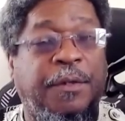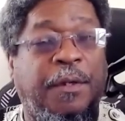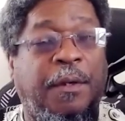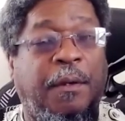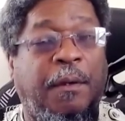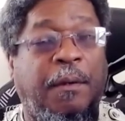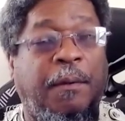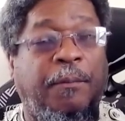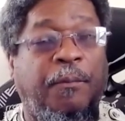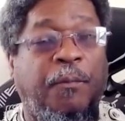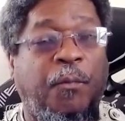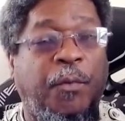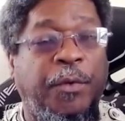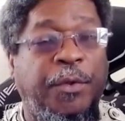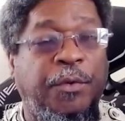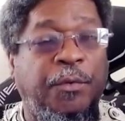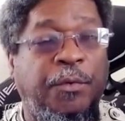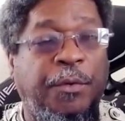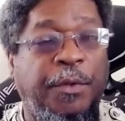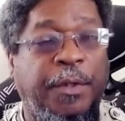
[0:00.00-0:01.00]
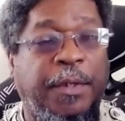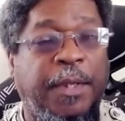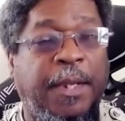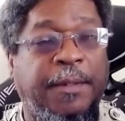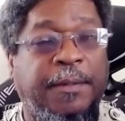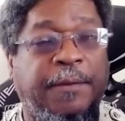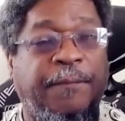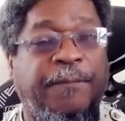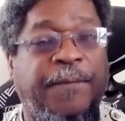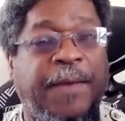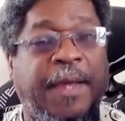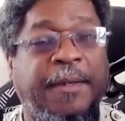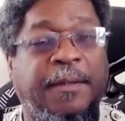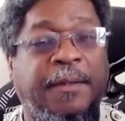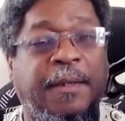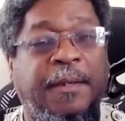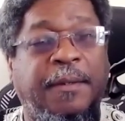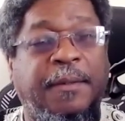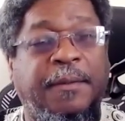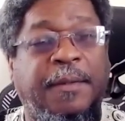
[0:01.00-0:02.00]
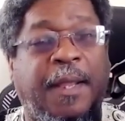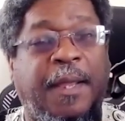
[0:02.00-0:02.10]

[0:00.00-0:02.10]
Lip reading: when you look at the fact that it's